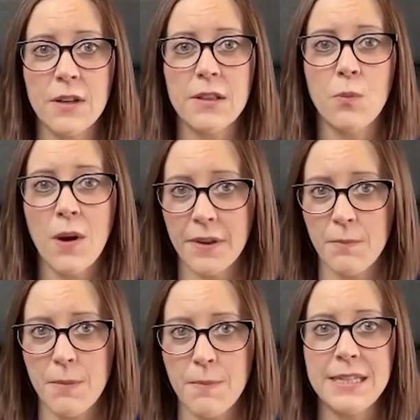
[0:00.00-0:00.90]
and the wealth can
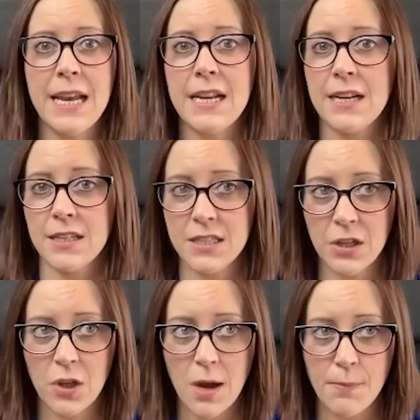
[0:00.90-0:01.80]
be maintained and it
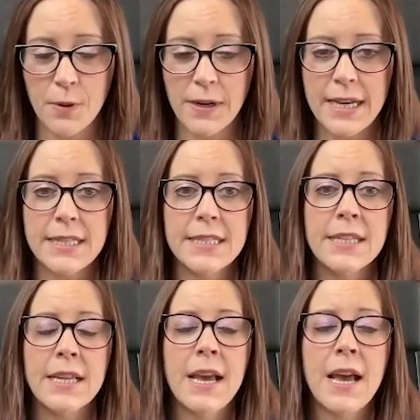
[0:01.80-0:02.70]
still operates.
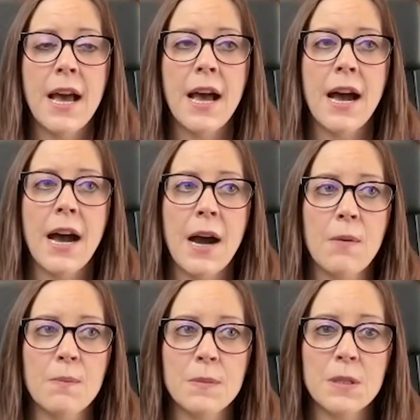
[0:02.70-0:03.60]

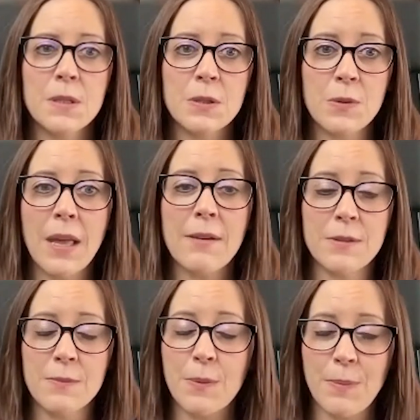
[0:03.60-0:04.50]
So
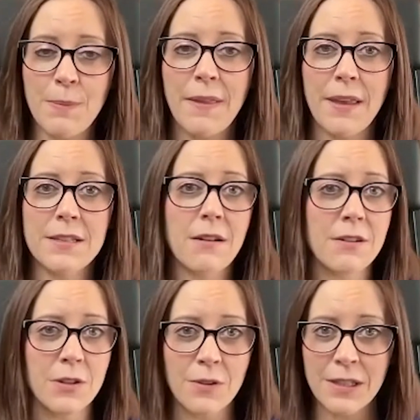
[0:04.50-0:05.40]
that would be my thing. Start
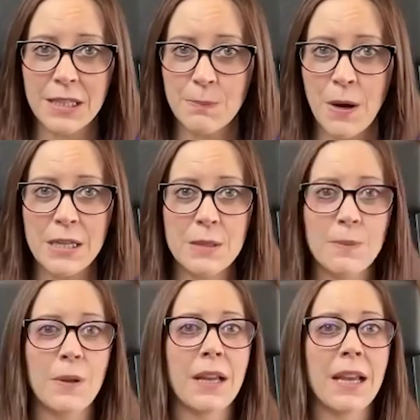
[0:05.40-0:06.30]
as early as
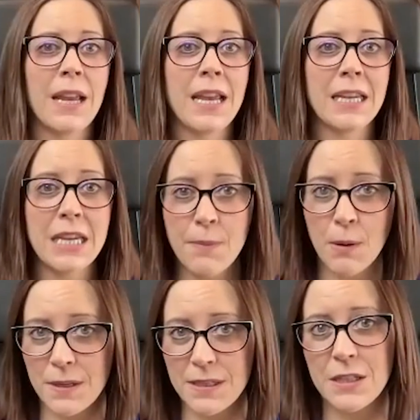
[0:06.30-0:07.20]
possible. Keep your
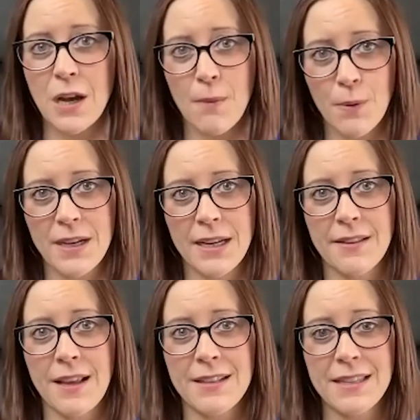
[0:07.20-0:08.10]
business operating in
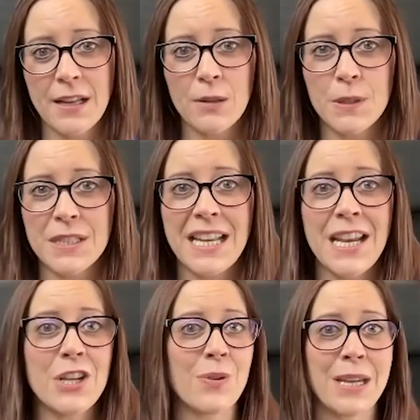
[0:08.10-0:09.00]
that saleable
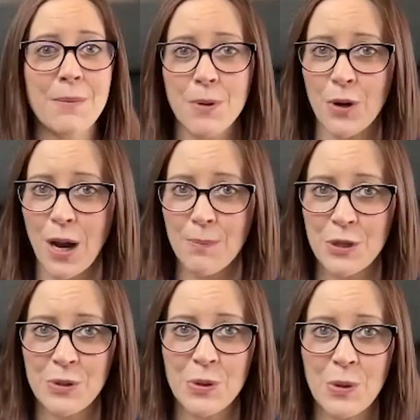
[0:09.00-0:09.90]
state. You keep your
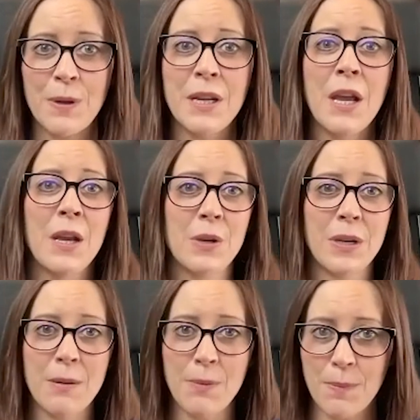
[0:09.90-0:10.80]
options open. You
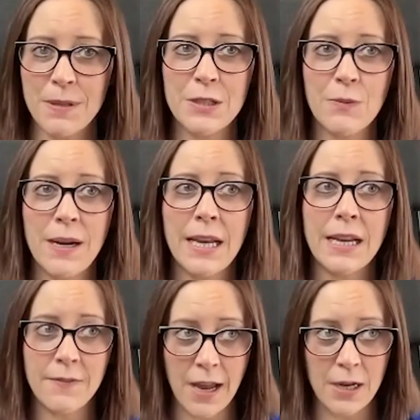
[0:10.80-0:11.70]
keep your business running
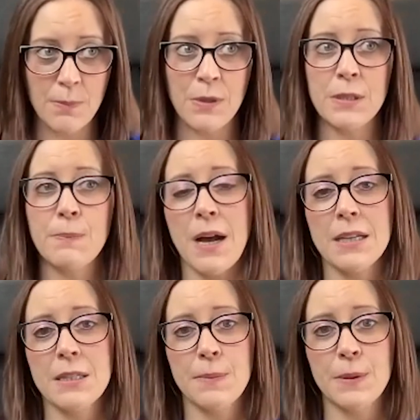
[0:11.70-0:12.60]
as valuable as
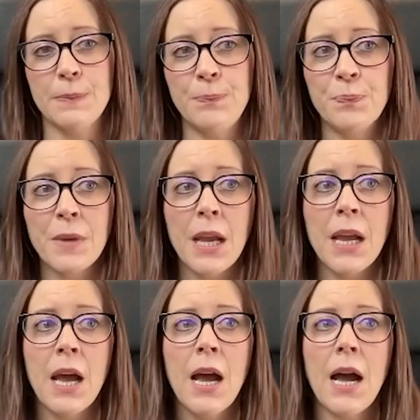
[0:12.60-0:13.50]
possible.
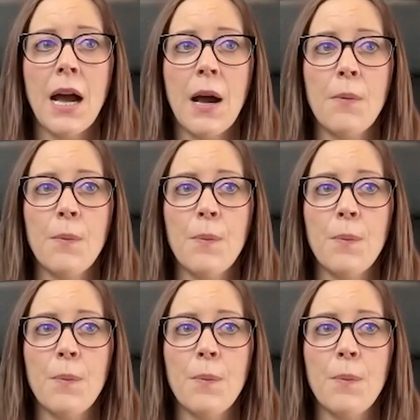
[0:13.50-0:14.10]
On